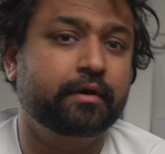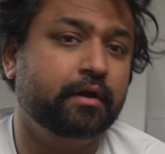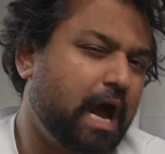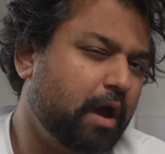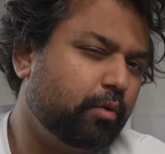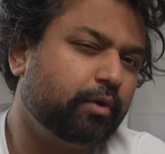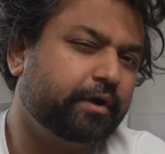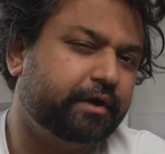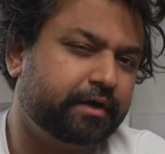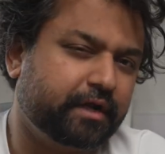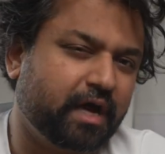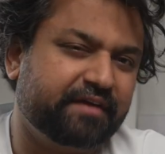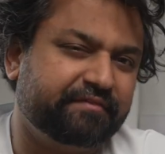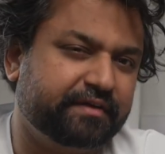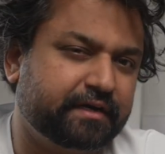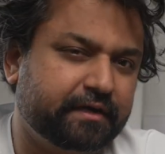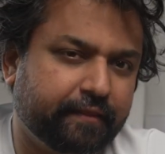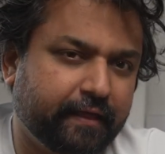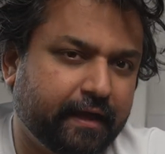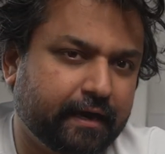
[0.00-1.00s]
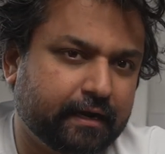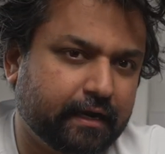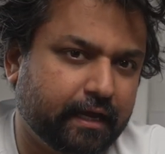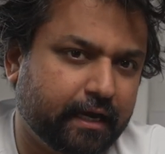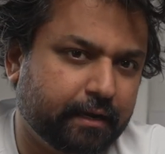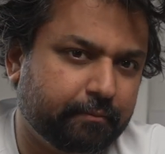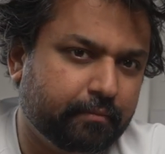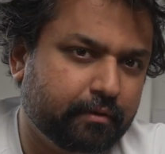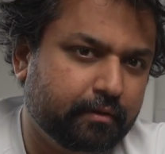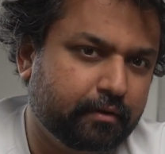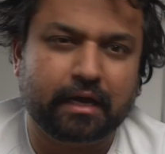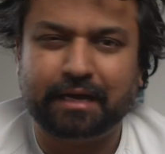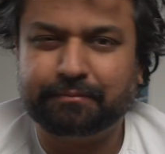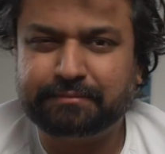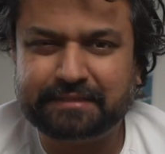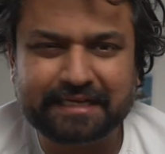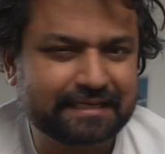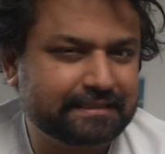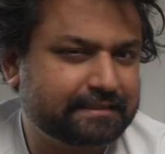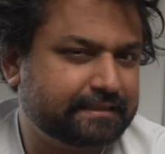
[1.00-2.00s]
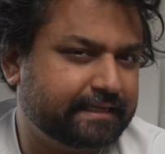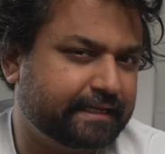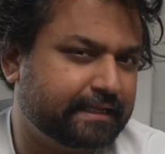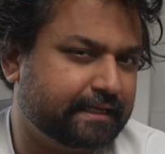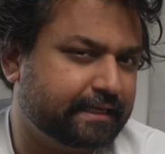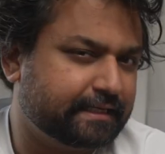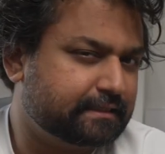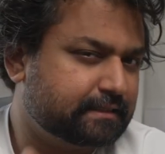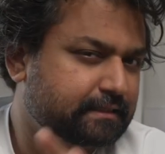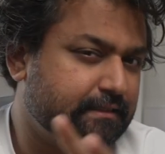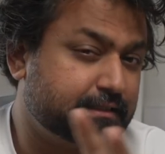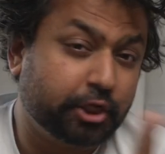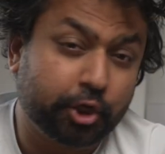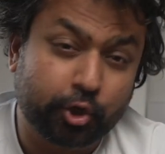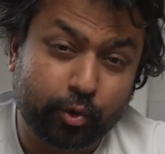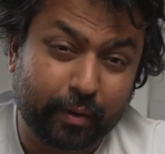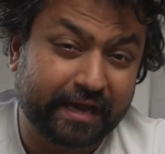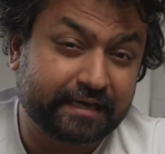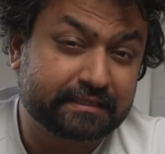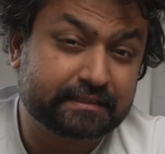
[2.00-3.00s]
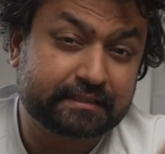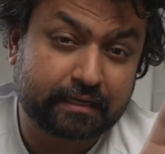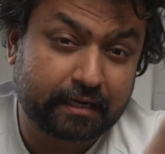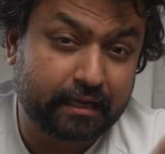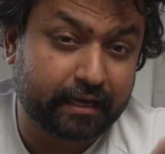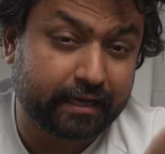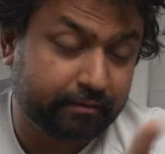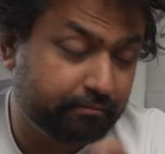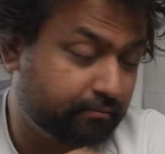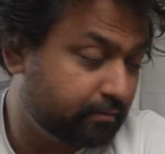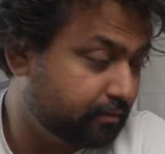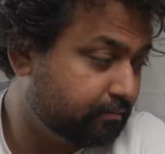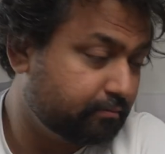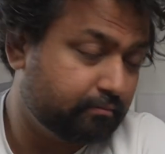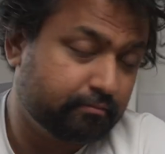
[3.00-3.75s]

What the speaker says: I want to dive into that claim. I'm testing this 2x claim,